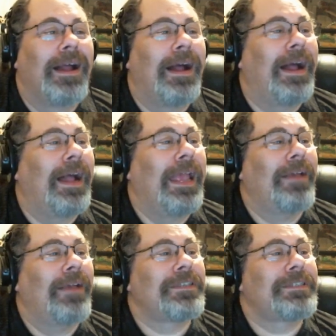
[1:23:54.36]
I
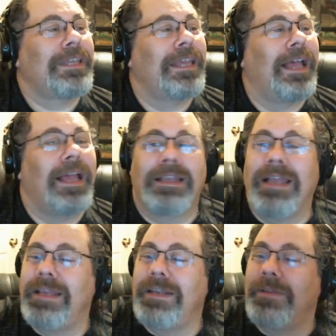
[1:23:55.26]
have to say, I
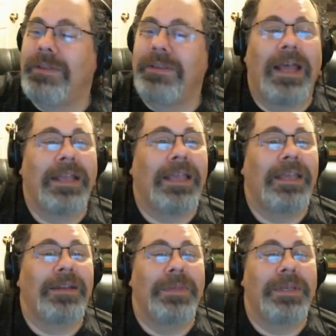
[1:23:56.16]
kind
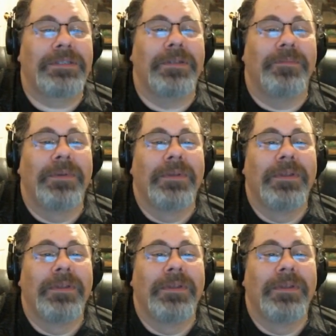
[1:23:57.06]
of missed them.